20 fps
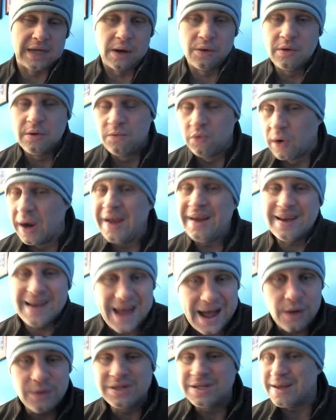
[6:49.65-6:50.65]
I would, right
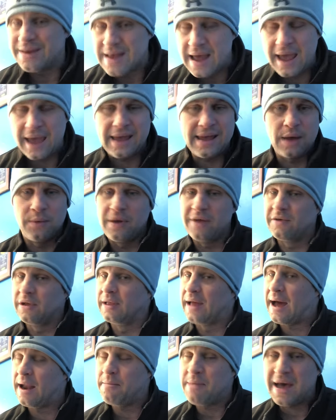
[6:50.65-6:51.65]
now, today, again, we have a
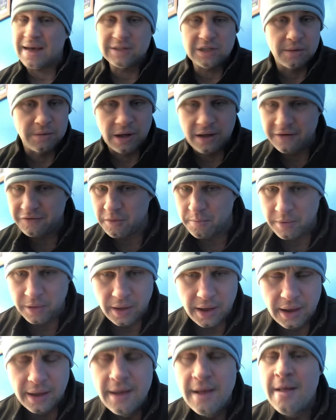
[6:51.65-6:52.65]
lot of basketball left to
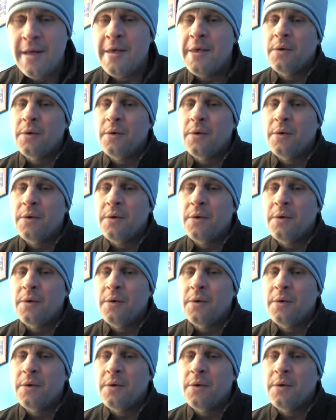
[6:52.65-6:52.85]
play.